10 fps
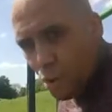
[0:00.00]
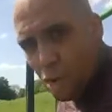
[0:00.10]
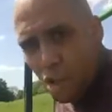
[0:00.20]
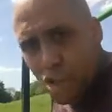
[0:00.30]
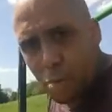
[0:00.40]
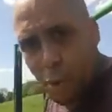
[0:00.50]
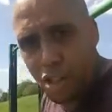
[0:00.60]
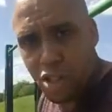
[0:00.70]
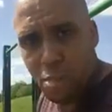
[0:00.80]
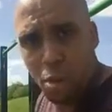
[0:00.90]
as
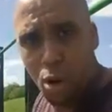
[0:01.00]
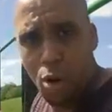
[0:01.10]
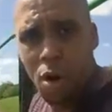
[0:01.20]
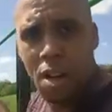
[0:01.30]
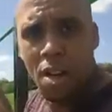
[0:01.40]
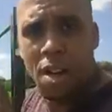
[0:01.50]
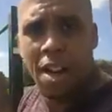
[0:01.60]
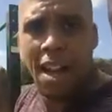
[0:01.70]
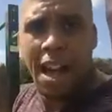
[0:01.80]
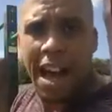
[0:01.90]
possible,
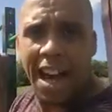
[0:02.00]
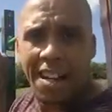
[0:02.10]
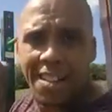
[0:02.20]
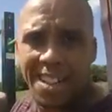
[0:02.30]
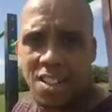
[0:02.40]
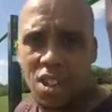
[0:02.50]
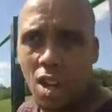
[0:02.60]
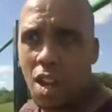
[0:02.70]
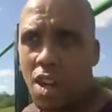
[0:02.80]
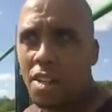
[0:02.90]
and in
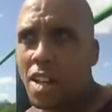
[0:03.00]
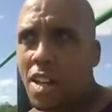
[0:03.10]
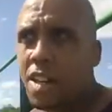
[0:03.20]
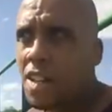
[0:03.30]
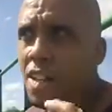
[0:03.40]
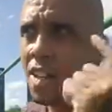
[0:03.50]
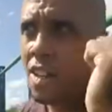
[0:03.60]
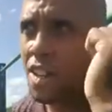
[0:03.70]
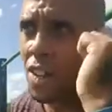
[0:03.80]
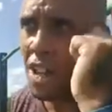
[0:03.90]
turn
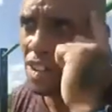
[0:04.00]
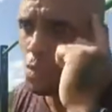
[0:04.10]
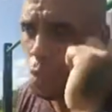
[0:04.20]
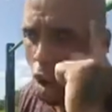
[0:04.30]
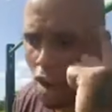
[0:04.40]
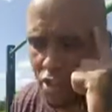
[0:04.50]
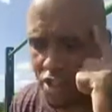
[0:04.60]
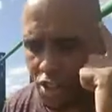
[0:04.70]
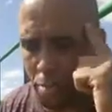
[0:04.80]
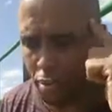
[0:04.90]
that's wiring
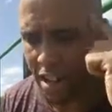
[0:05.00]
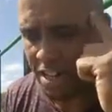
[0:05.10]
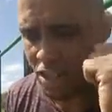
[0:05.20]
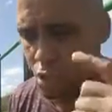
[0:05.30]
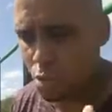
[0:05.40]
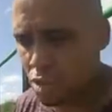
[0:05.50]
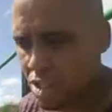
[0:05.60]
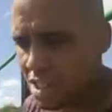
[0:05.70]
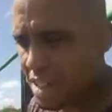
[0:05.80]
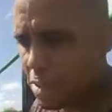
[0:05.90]
your brain to
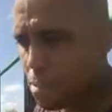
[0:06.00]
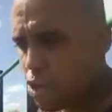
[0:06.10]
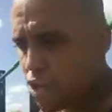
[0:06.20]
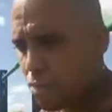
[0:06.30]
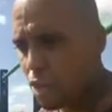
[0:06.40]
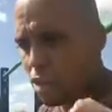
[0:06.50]
understand the movement